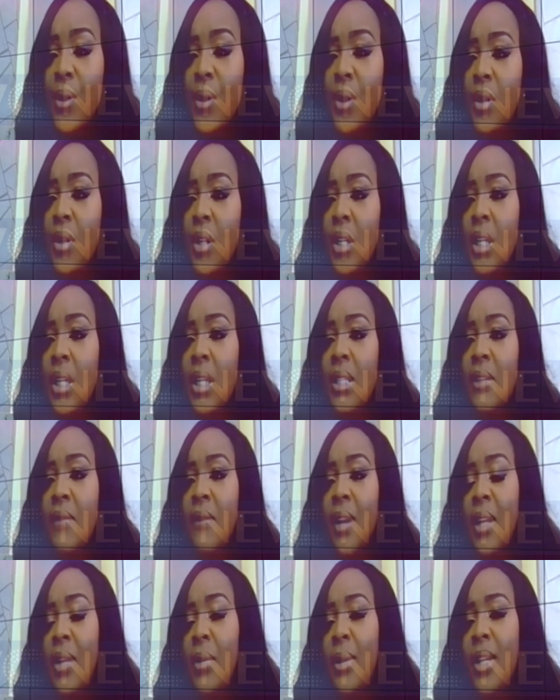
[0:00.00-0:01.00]
the
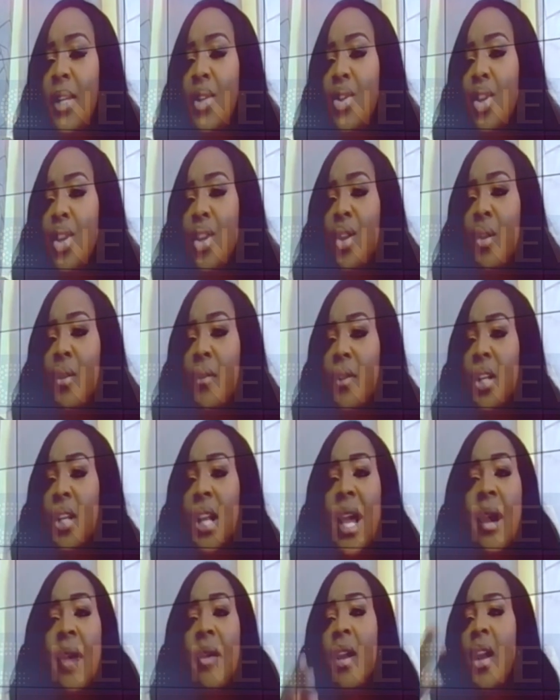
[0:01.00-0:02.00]
devaluation of the
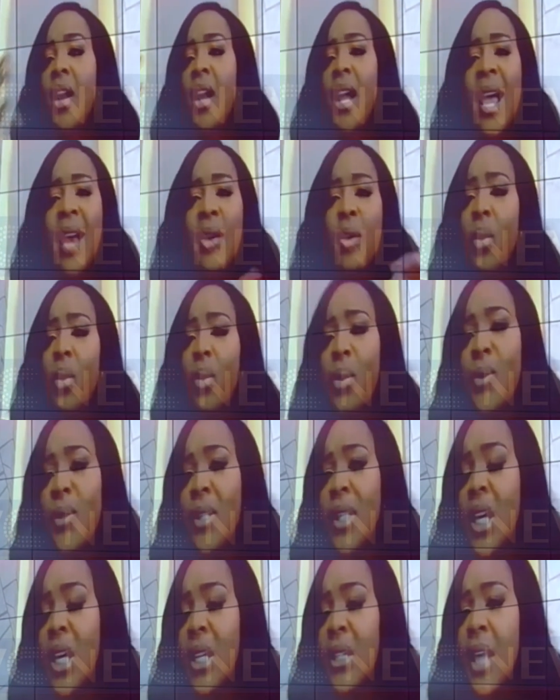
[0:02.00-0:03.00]
naira and all those
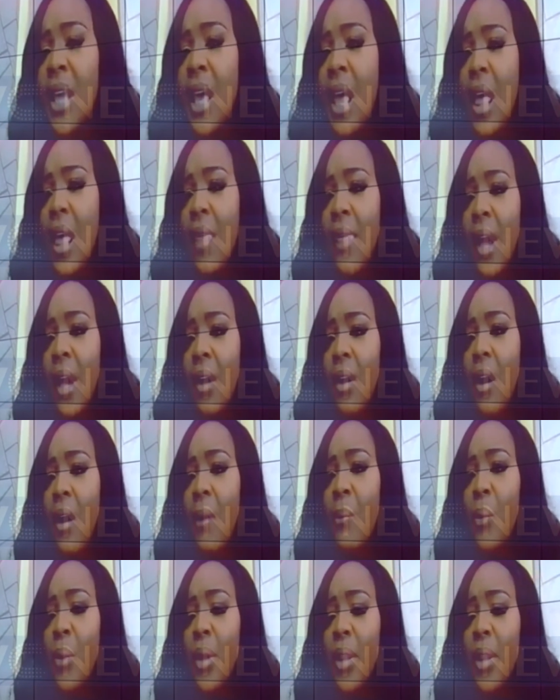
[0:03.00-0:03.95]
things that come with